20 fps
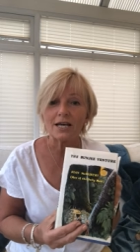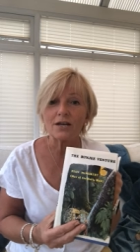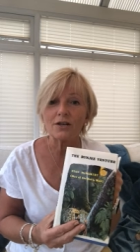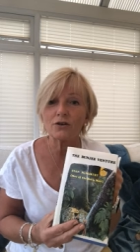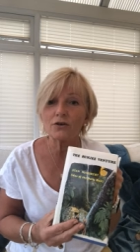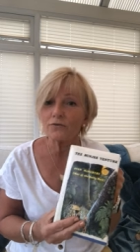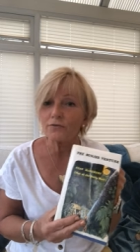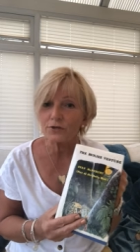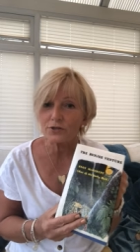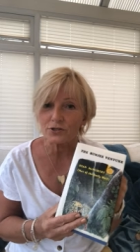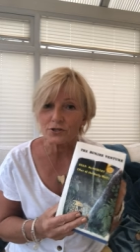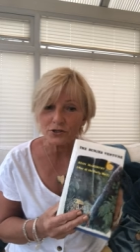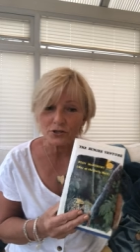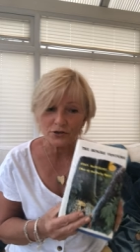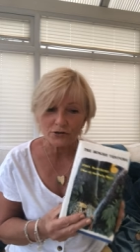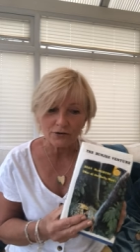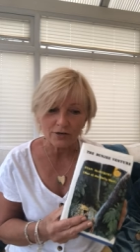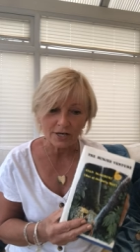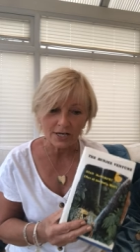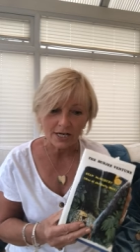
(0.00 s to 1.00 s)
Love the
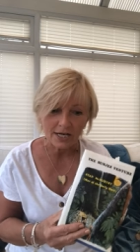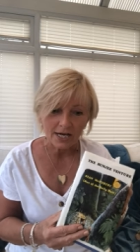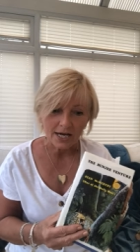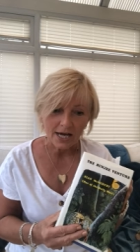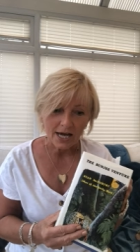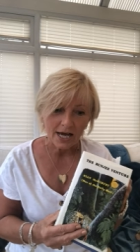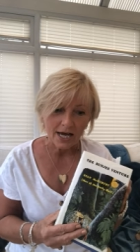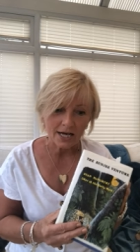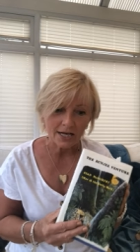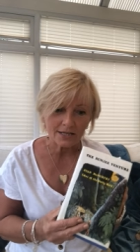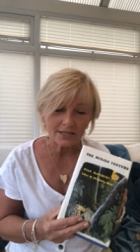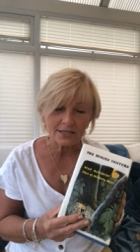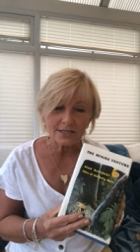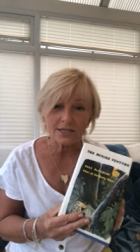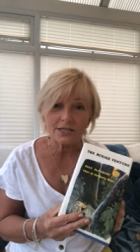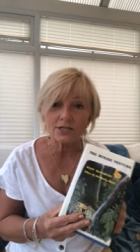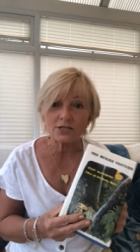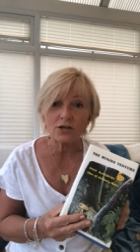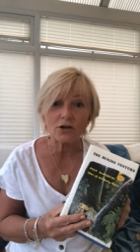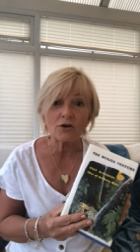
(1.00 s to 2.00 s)
story. And
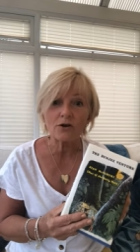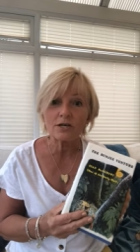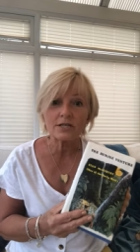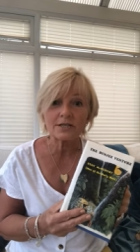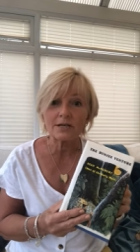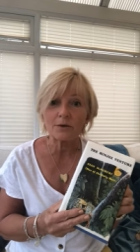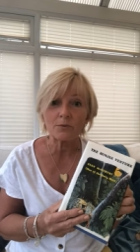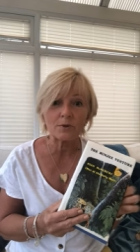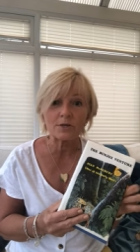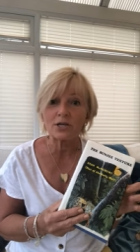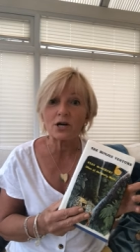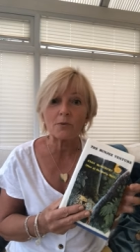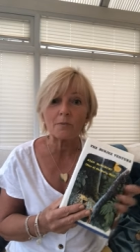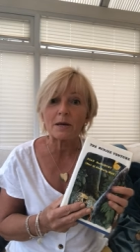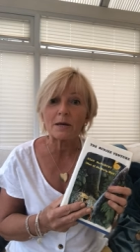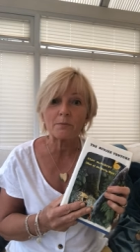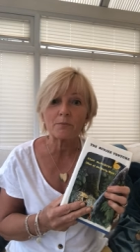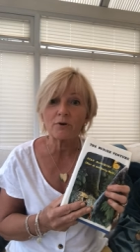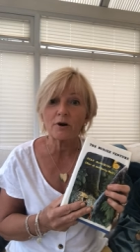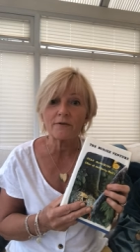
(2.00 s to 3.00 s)
as long as we don't
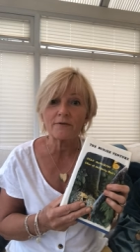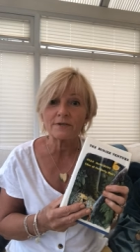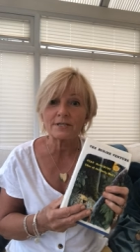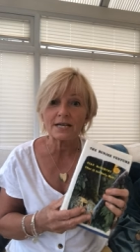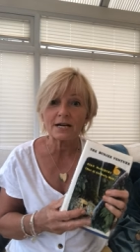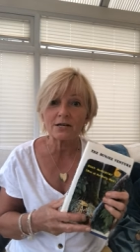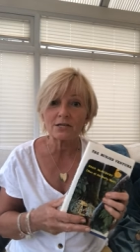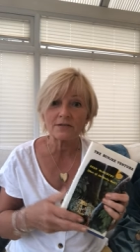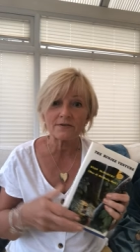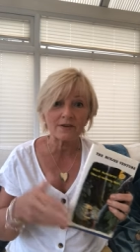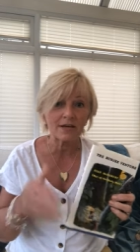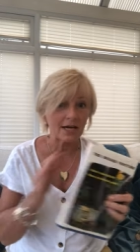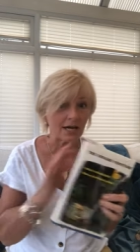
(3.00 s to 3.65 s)
make profit out of it,